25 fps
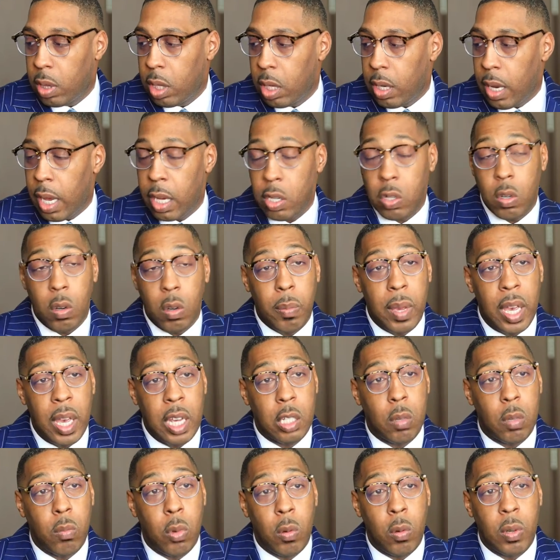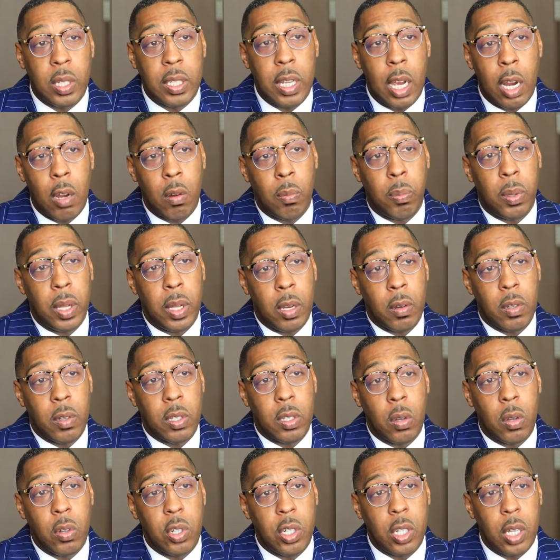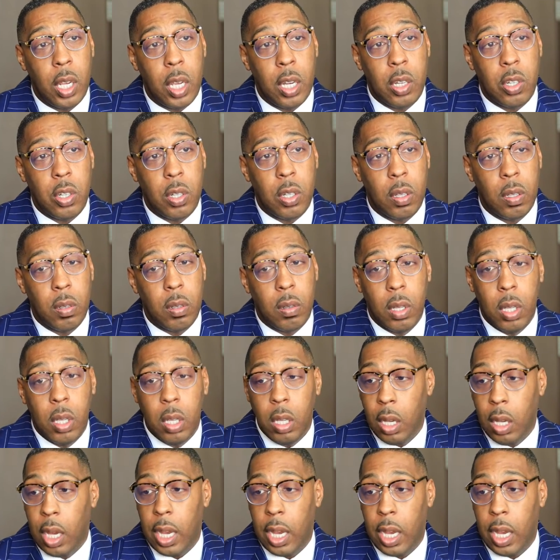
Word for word: with the National Basketball Retired Player Association,